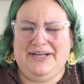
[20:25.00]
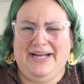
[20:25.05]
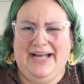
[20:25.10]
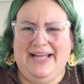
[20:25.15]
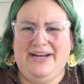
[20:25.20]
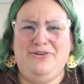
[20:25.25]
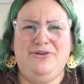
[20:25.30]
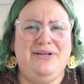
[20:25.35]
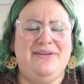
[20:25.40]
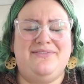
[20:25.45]

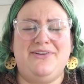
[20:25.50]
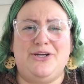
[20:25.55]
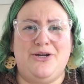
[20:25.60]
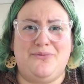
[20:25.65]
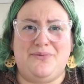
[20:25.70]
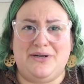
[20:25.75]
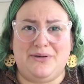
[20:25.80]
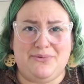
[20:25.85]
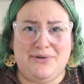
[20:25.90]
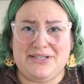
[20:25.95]
I don't even
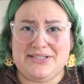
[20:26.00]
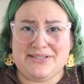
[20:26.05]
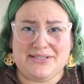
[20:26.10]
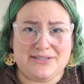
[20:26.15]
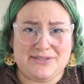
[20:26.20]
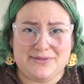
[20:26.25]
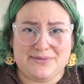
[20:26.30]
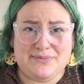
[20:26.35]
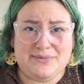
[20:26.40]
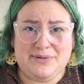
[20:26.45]
know what it was.
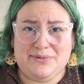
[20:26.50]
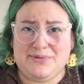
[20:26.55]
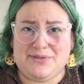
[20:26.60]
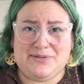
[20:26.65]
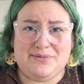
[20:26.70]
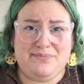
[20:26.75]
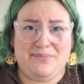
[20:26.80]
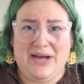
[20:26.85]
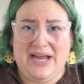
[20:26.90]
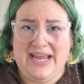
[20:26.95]
It
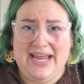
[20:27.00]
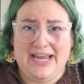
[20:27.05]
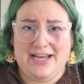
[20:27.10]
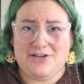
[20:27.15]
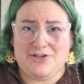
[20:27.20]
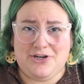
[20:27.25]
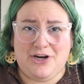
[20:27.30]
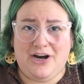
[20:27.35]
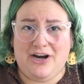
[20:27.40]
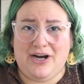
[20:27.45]
was
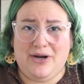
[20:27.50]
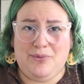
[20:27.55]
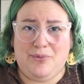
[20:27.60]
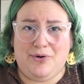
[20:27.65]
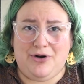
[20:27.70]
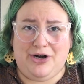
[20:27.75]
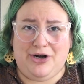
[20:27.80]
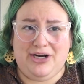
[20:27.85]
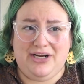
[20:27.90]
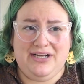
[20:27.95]
by HR at
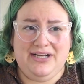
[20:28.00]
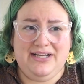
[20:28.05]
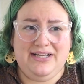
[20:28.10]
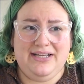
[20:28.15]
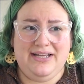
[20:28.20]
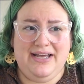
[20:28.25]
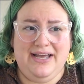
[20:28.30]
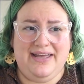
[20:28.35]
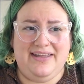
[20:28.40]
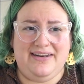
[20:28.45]
work,
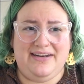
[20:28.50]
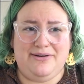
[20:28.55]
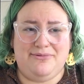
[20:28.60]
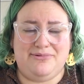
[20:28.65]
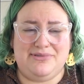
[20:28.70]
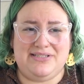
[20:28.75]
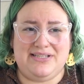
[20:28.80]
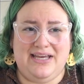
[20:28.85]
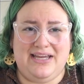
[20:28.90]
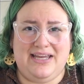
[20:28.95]
and it
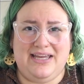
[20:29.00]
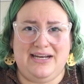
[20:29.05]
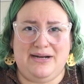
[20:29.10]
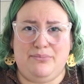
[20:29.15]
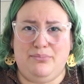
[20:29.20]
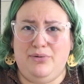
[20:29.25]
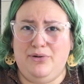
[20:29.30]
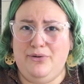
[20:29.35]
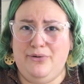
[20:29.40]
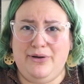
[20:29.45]
was like an
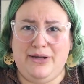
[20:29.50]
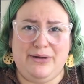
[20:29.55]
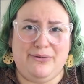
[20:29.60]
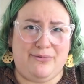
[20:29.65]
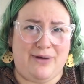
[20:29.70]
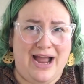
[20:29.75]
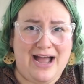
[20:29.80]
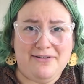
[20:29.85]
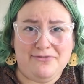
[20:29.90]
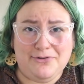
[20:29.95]
employee
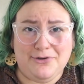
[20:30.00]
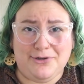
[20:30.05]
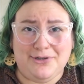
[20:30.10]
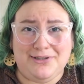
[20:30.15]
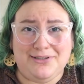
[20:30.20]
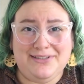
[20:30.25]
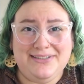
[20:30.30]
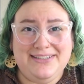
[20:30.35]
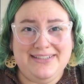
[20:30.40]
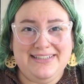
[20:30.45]

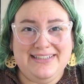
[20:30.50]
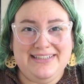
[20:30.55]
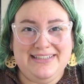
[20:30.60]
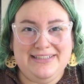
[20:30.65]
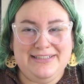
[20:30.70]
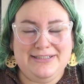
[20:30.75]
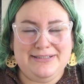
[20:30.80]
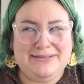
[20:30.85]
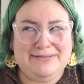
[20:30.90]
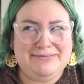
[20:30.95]
raffle
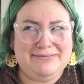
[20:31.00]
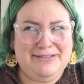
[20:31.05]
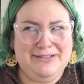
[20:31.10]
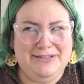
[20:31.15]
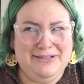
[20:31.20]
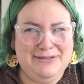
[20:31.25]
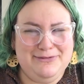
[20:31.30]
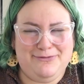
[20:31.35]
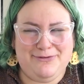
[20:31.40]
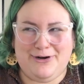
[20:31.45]

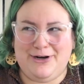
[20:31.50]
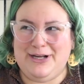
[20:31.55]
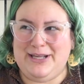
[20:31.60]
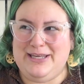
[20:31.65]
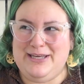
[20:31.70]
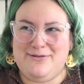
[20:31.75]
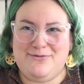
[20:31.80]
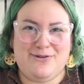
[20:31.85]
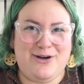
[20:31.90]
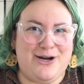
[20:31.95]
for a
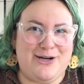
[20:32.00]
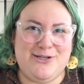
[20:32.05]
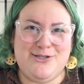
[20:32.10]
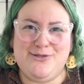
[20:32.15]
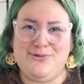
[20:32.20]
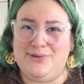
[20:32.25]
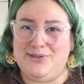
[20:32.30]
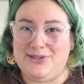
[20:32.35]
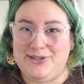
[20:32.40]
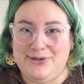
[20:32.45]
gift card
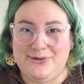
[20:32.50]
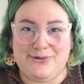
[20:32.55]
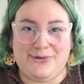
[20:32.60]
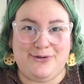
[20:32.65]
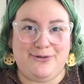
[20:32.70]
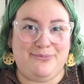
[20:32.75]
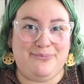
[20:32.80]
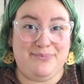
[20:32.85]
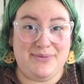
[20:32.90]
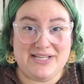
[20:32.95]
to a
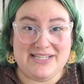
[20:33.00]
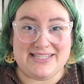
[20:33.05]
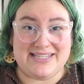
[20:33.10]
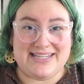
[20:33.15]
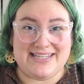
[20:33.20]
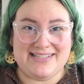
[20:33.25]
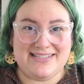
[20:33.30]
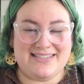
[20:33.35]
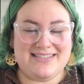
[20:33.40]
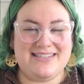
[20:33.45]
local
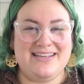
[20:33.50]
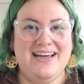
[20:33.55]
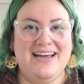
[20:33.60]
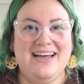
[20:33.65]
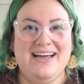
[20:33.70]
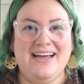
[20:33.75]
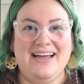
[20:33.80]
business.